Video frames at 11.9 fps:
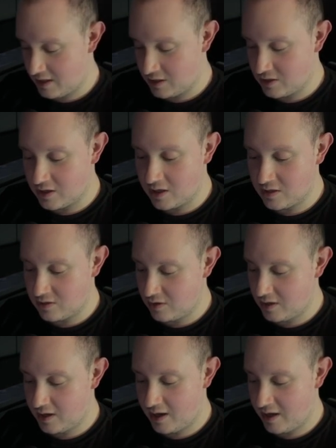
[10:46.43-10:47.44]
And as you can
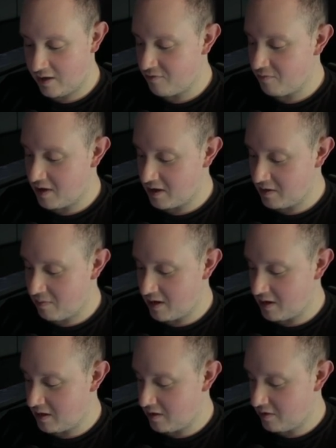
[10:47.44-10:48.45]
see, I have
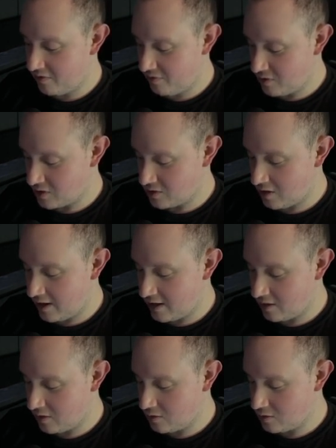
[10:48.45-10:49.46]
many 4-star
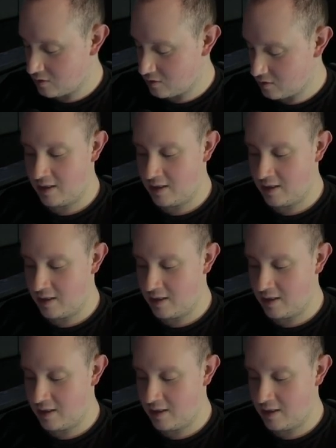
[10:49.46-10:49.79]
light cones.